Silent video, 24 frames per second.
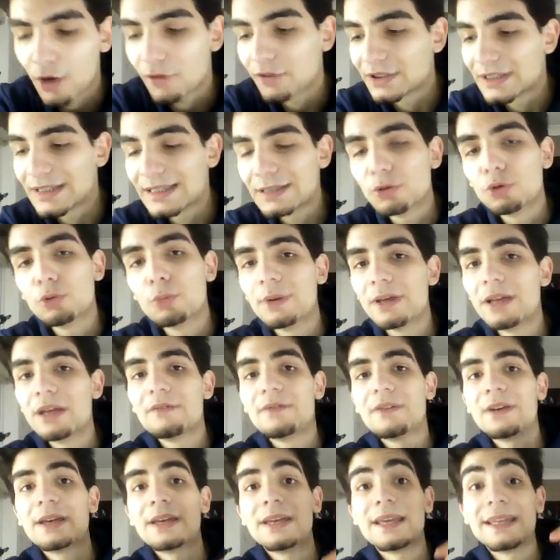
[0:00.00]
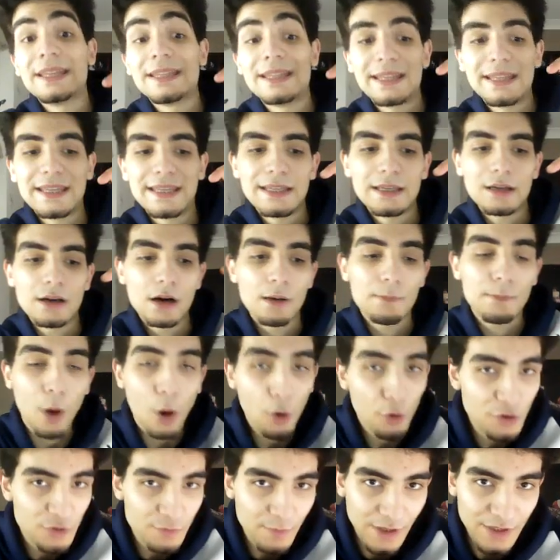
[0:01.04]
little bit of it in the
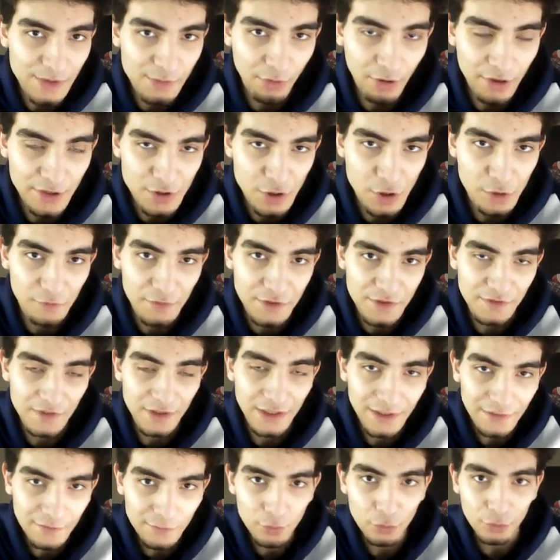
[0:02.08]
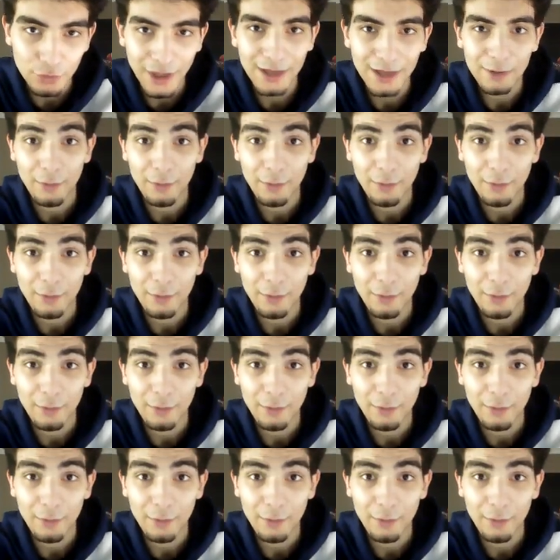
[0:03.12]
post-match press conference for the Liverpool game,